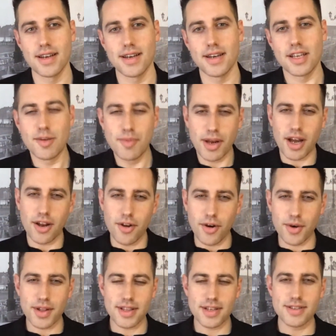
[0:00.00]
You may not know
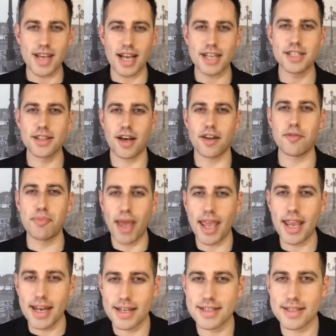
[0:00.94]
that there's actually a lot of
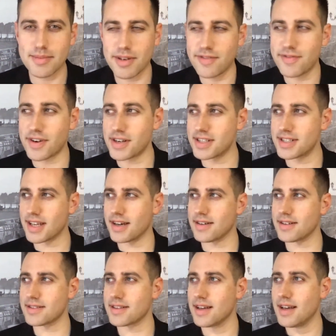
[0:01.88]
paganism in fairy
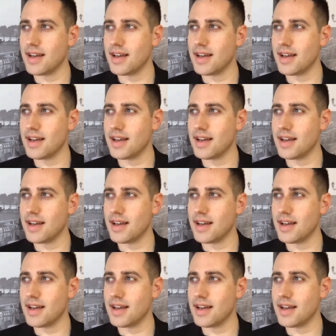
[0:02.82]
tales.